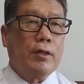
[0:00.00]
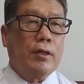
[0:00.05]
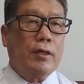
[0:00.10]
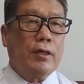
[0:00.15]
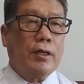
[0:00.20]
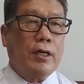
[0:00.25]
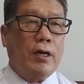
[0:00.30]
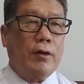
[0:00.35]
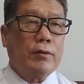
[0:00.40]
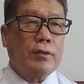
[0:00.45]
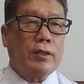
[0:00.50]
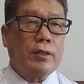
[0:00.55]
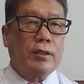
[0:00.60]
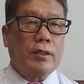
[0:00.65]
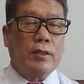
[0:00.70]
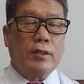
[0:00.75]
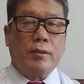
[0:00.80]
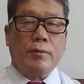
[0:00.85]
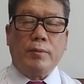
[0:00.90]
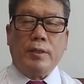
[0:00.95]
accountant
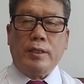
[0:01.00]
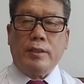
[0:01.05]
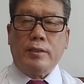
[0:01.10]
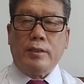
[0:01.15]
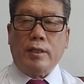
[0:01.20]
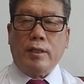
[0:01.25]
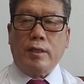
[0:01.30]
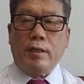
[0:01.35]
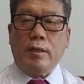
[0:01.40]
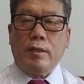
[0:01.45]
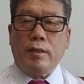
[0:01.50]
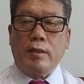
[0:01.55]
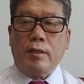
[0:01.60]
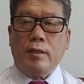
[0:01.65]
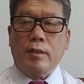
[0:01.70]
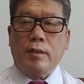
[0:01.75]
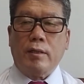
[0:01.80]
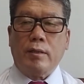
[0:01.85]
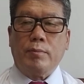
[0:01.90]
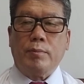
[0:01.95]
advisor
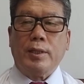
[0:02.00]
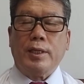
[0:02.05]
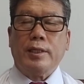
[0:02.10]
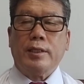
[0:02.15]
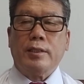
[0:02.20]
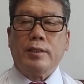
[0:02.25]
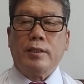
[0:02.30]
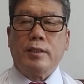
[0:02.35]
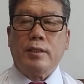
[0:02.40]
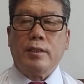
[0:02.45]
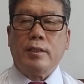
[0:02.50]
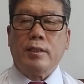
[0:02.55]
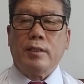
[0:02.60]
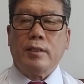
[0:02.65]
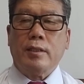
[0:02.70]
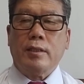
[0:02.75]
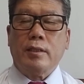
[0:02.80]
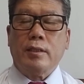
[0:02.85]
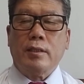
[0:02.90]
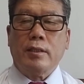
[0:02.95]
by
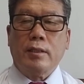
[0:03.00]
the